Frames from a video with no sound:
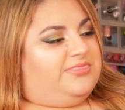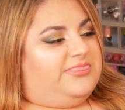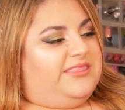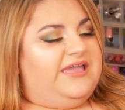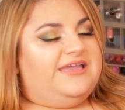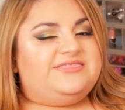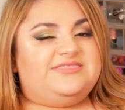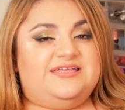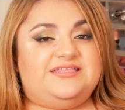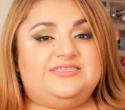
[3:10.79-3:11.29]

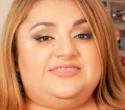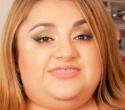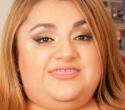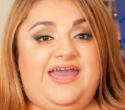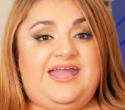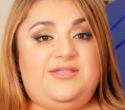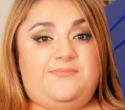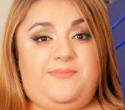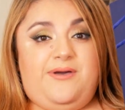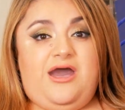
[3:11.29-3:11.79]
things
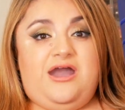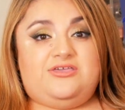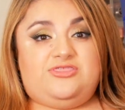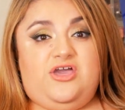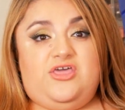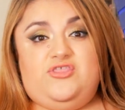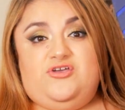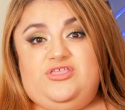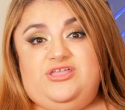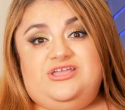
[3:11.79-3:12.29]
inside the box
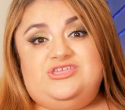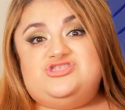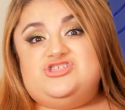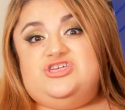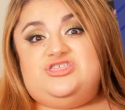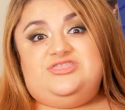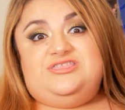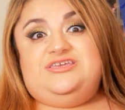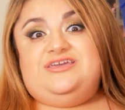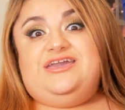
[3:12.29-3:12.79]
other than
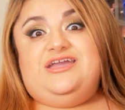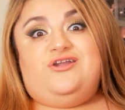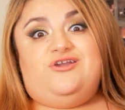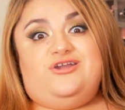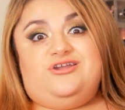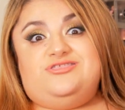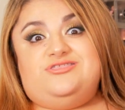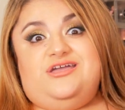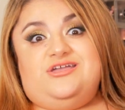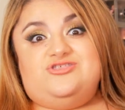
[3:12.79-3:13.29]
just the hair
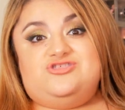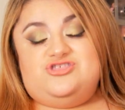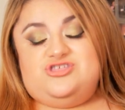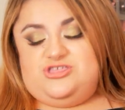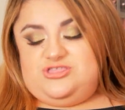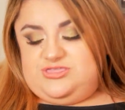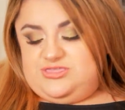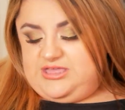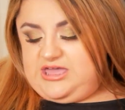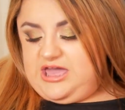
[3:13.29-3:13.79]

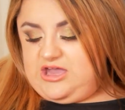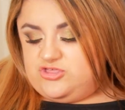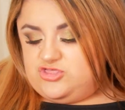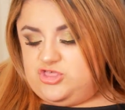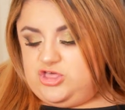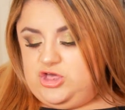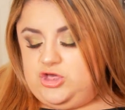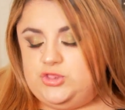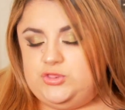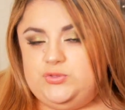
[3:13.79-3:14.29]
extensions. They
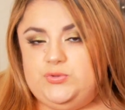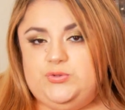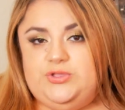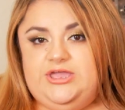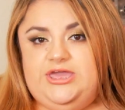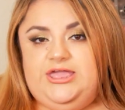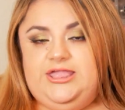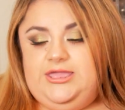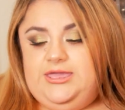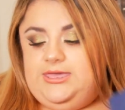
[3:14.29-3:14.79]
actually
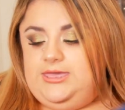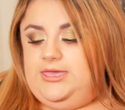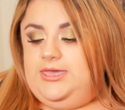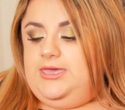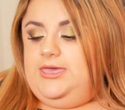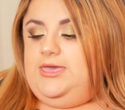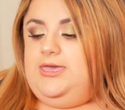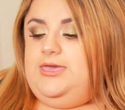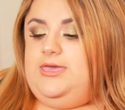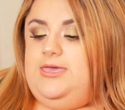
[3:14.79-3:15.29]
included
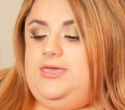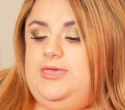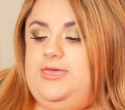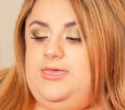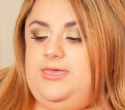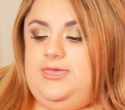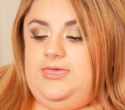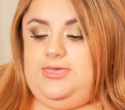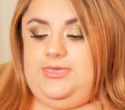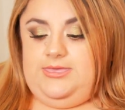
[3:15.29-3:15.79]

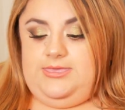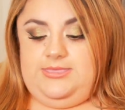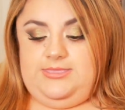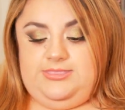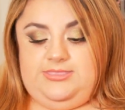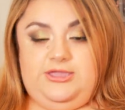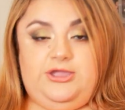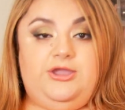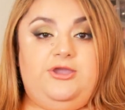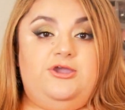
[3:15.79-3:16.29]

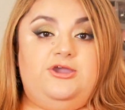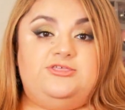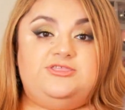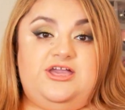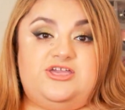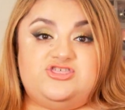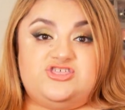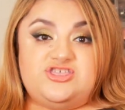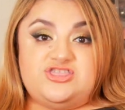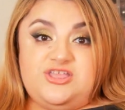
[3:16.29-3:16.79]
the hair
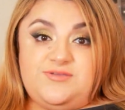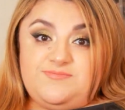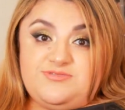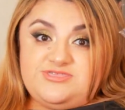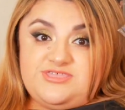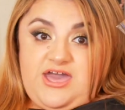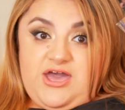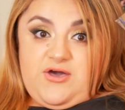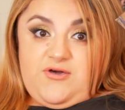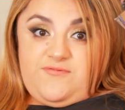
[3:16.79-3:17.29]
extensions
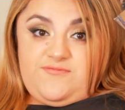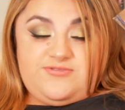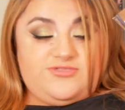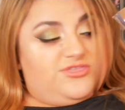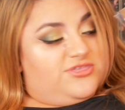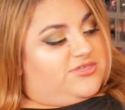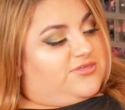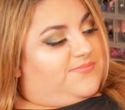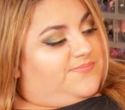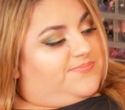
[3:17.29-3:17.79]

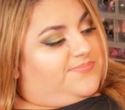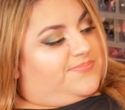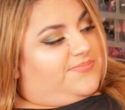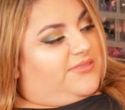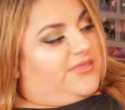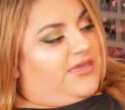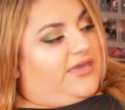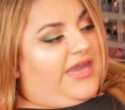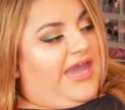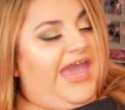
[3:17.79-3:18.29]
themselves.
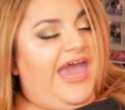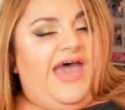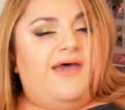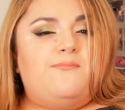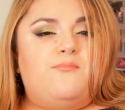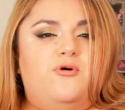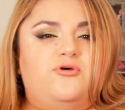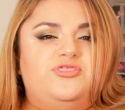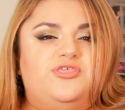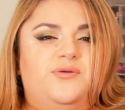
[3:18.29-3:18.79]
I
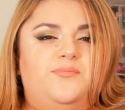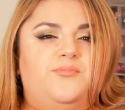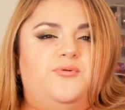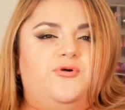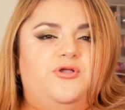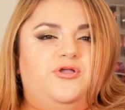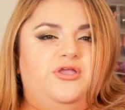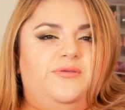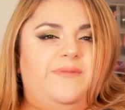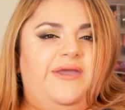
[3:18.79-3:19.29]
had most of them
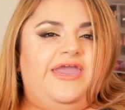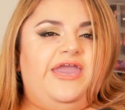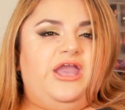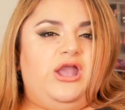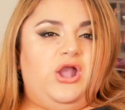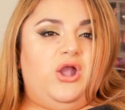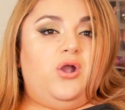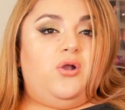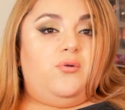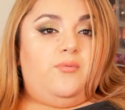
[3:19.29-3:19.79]
put in my
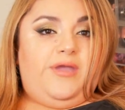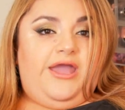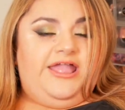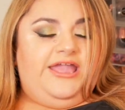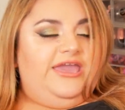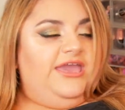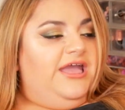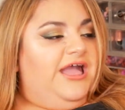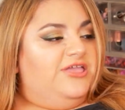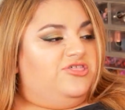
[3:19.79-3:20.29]
hair
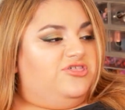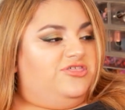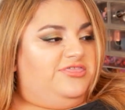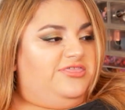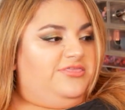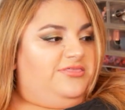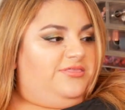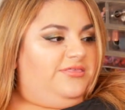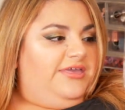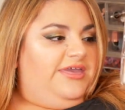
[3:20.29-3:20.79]
already. I just
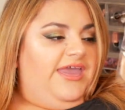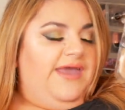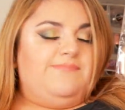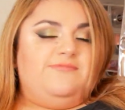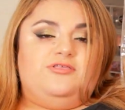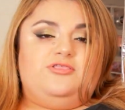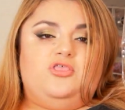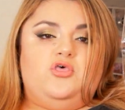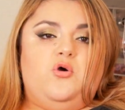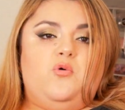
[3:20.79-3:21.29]
kept
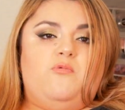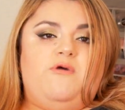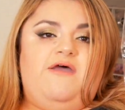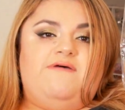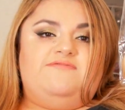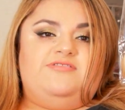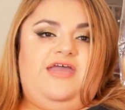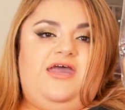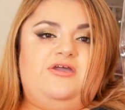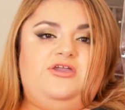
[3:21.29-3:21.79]
this little
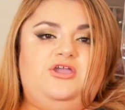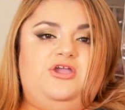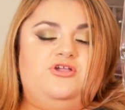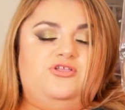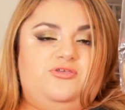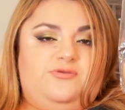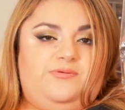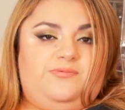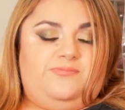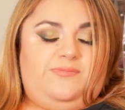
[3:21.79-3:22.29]
weft out here
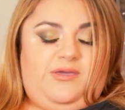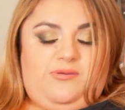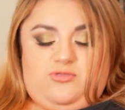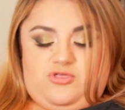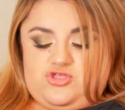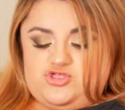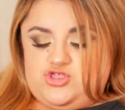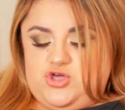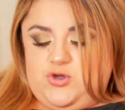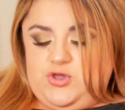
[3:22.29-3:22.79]
to be able
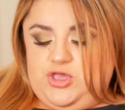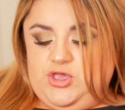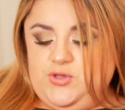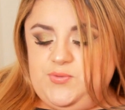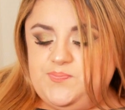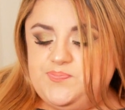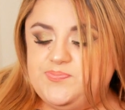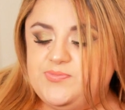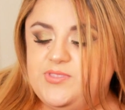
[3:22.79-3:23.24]
to show you.